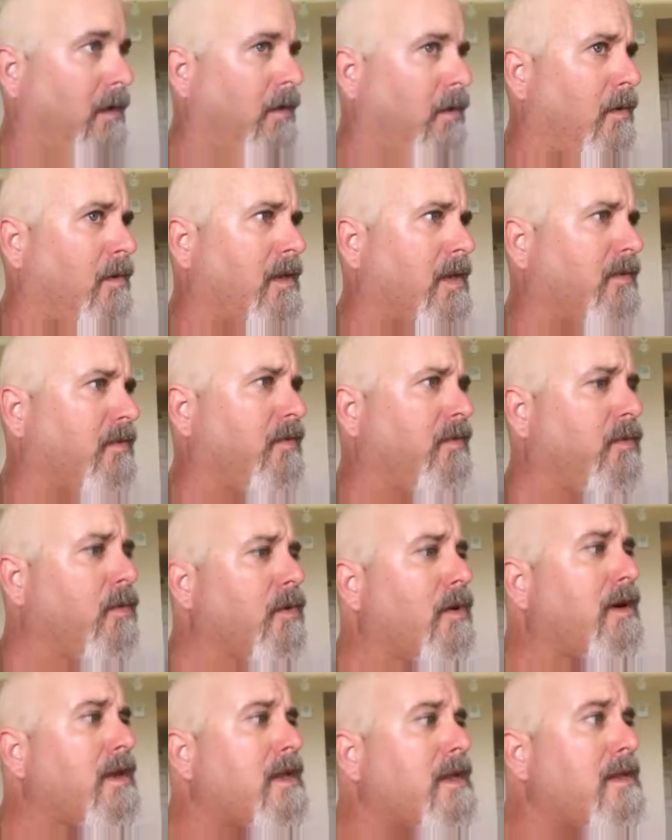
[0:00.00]
early
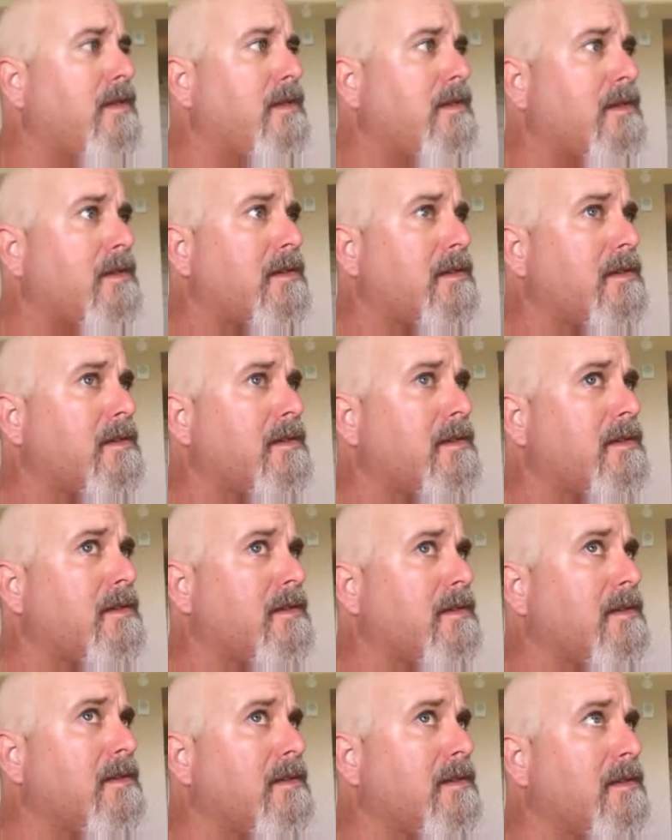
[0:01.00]
40s,
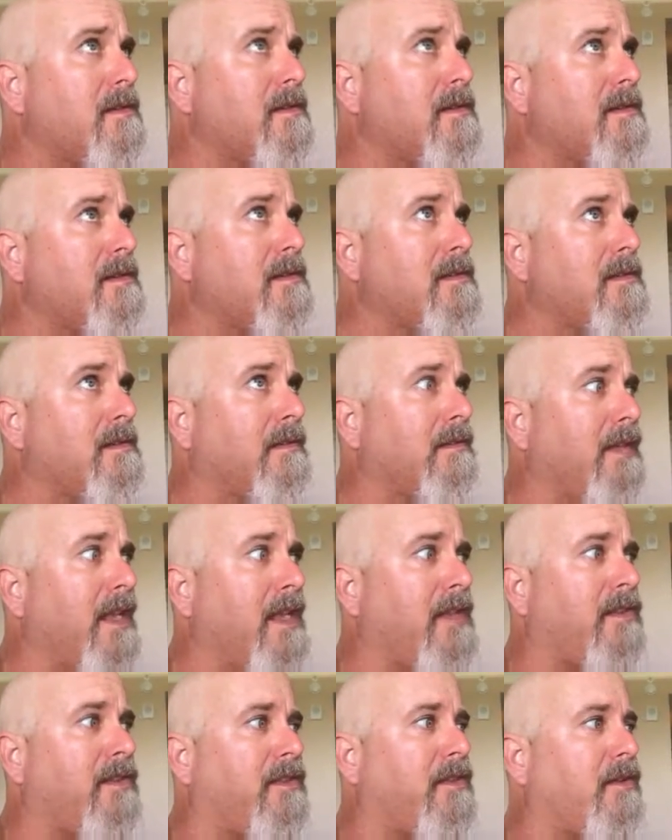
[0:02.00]

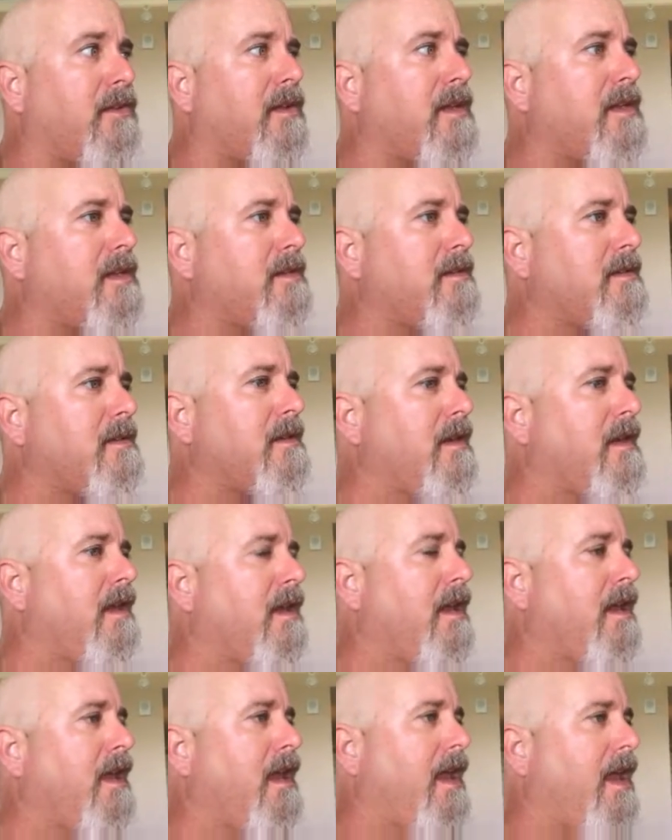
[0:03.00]
late 30s,
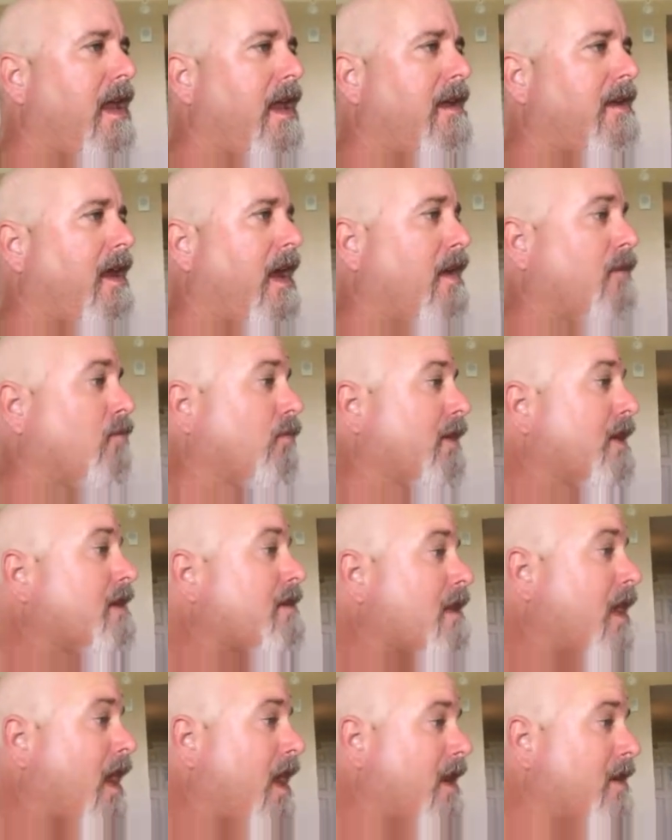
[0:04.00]
and I
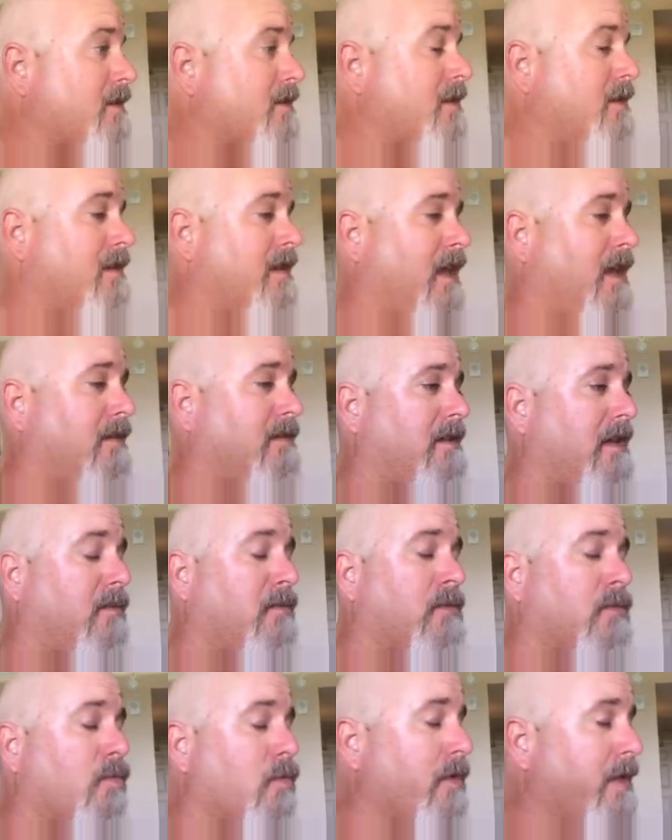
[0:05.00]
realized that I
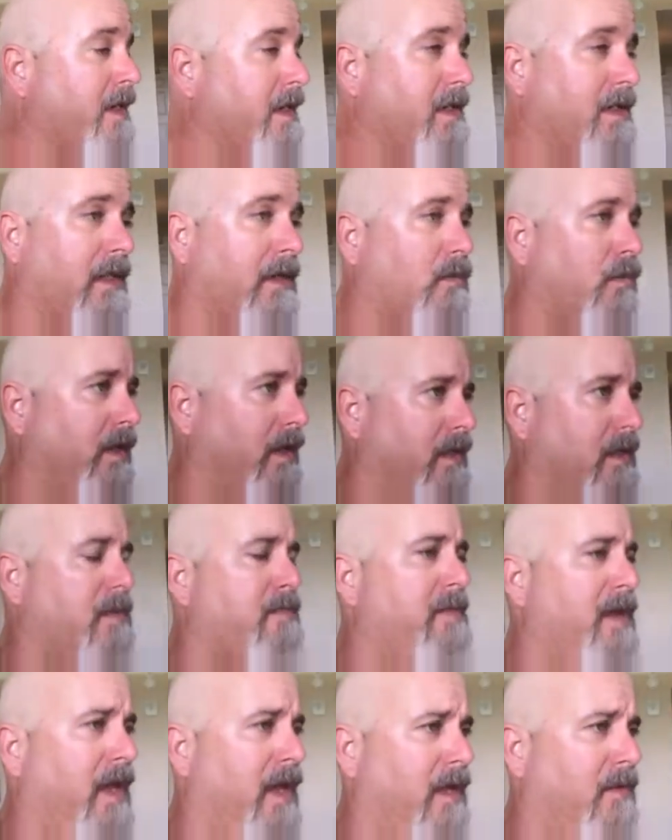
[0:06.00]
was really, really
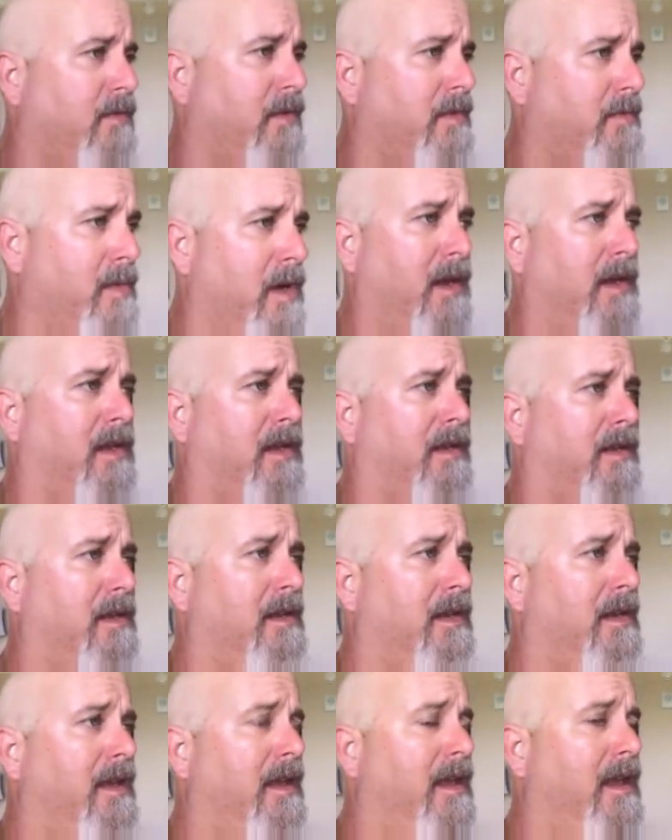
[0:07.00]
bad with money.
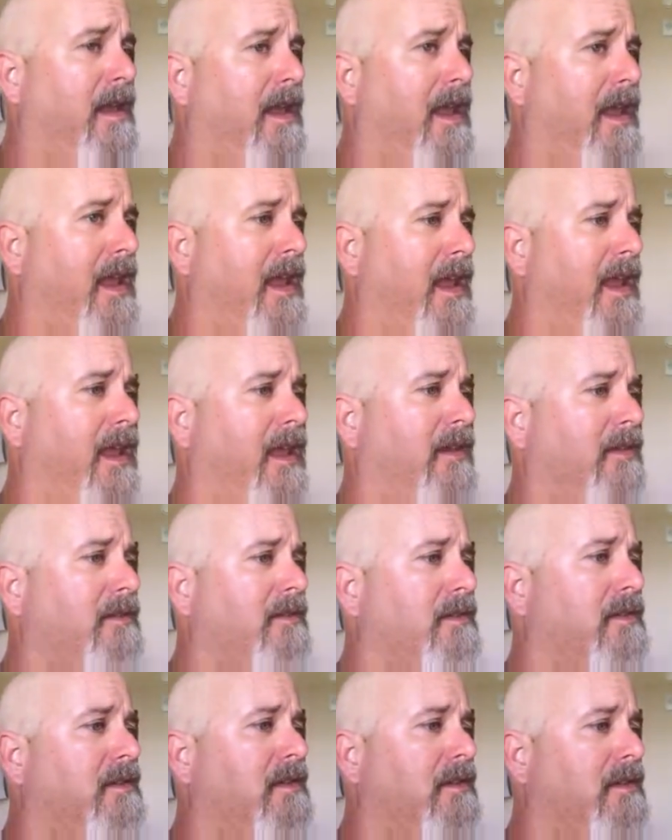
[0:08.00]

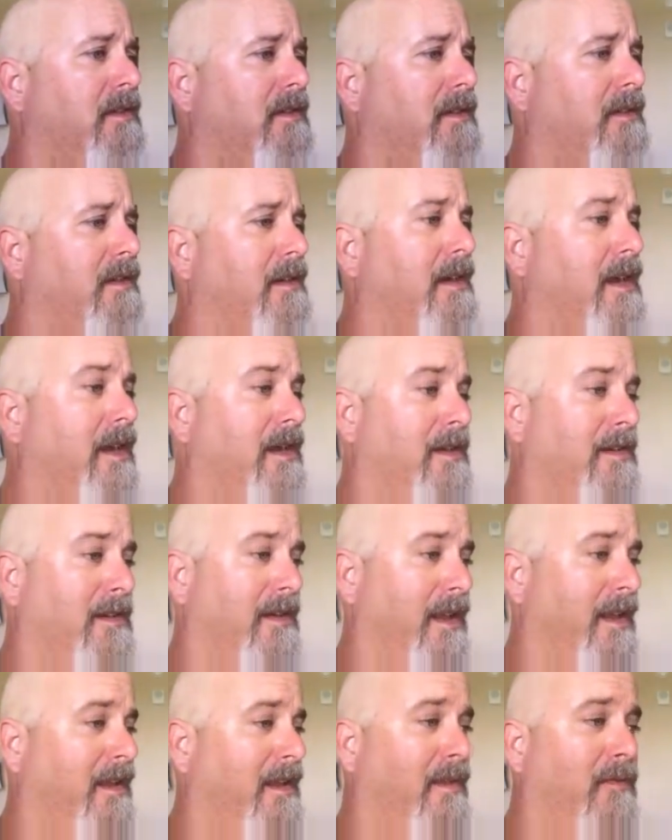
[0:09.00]
And
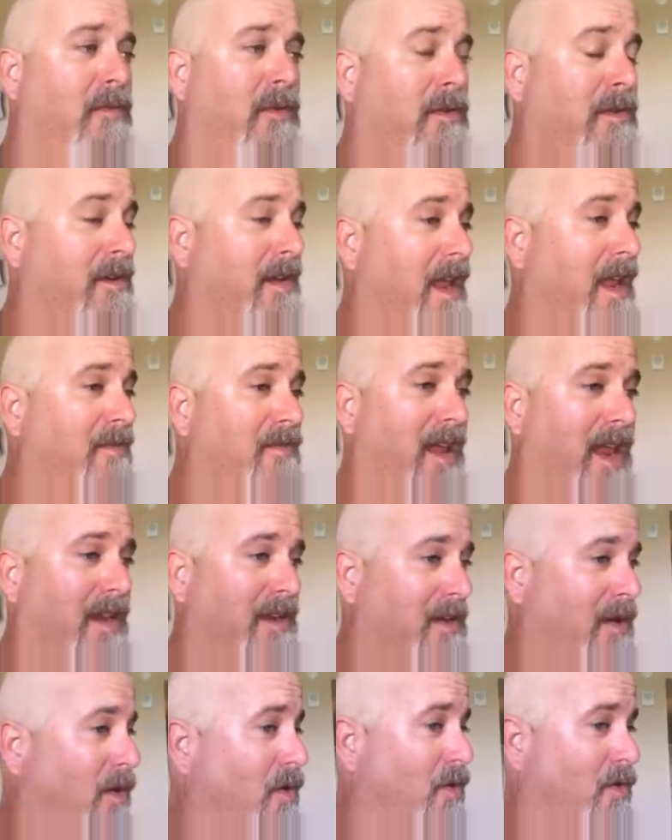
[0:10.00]
in order to have
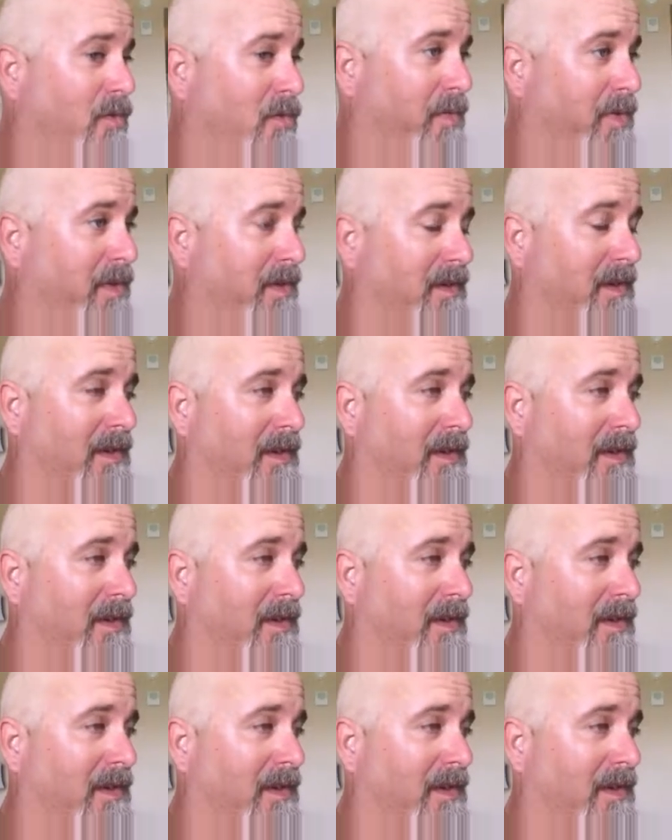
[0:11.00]
any hope,